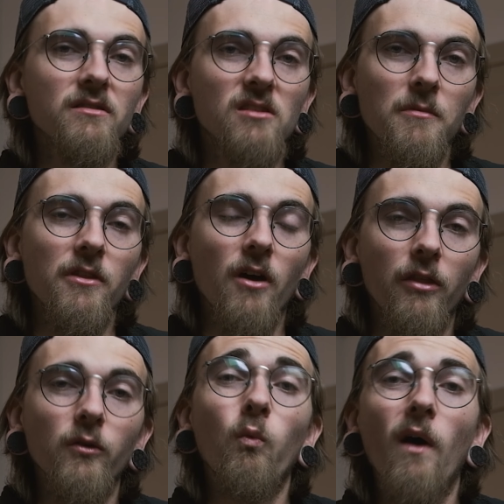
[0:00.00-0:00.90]
to some of the
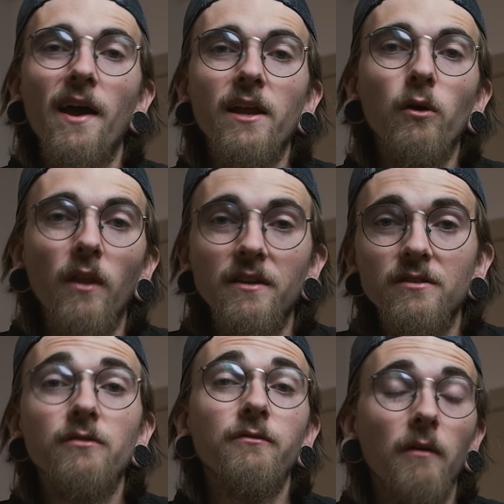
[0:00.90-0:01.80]
other wide-angle
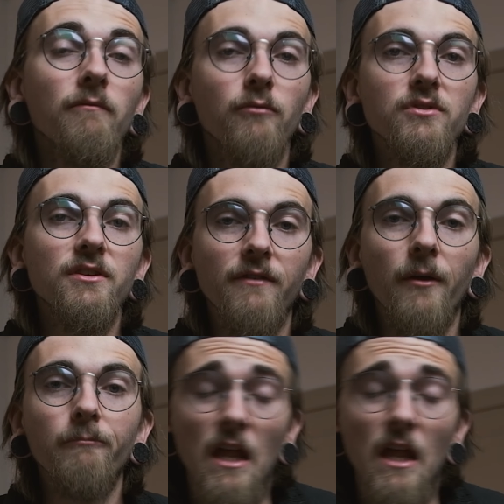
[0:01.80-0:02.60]
lenses from Fujifilm.